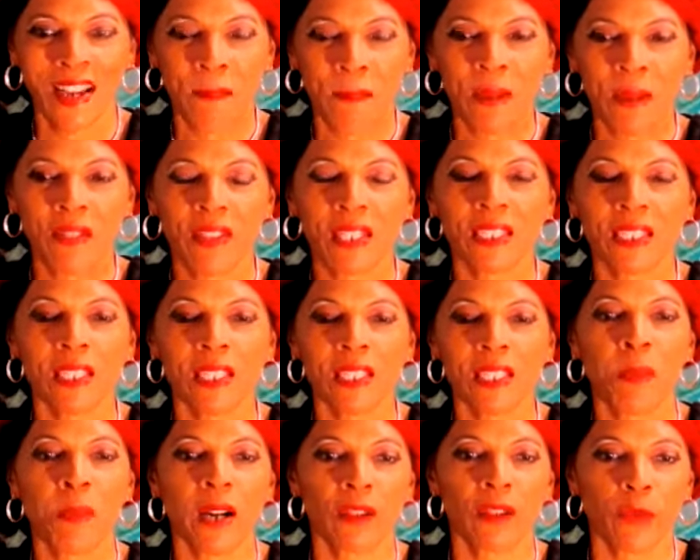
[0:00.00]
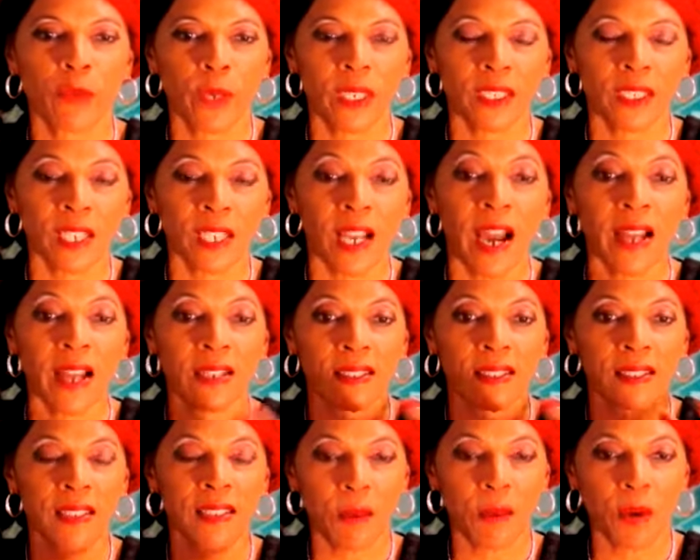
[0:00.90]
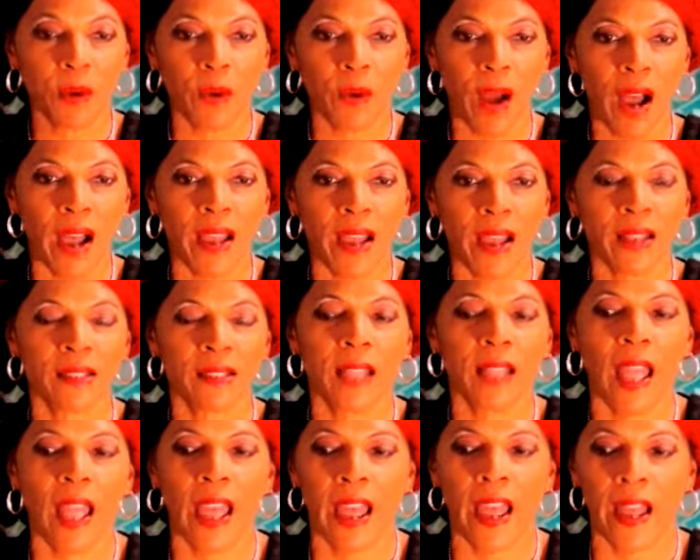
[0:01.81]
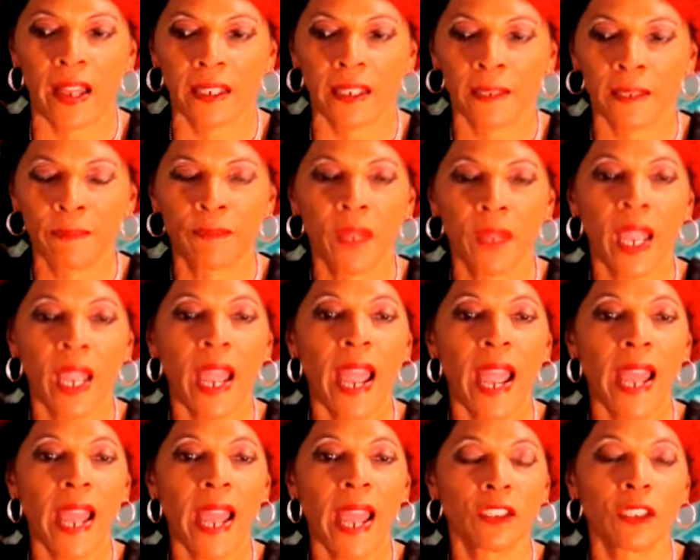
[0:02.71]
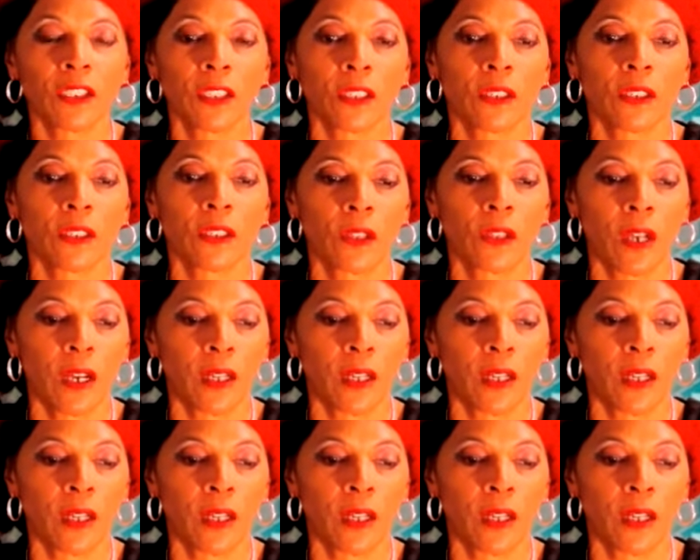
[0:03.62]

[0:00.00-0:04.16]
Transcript: But this is part three to kind of summarize and answered